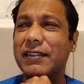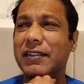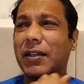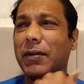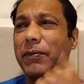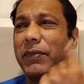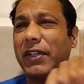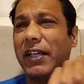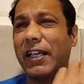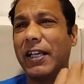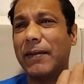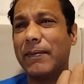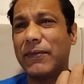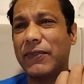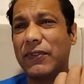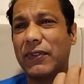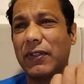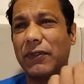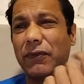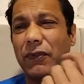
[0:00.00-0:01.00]
And
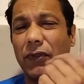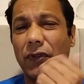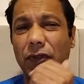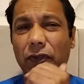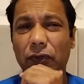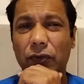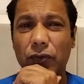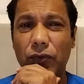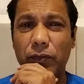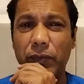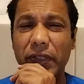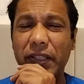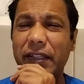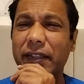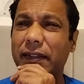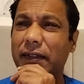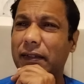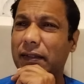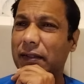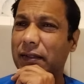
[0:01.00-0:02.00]
sometimes they want to
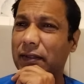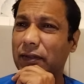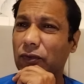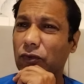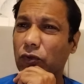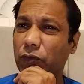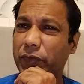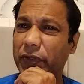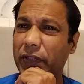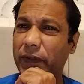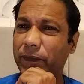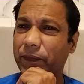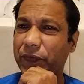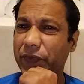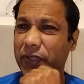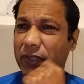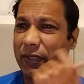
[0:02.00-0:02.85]
be in Ethiopia.